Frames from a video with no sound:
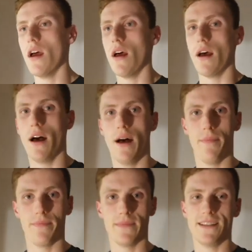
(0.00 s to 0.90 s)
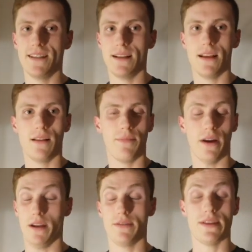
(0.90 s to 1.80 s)

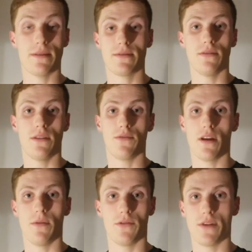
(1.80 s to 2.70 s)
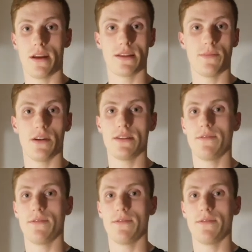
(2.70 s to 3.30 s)
But it was absolutely incredible, a great experience.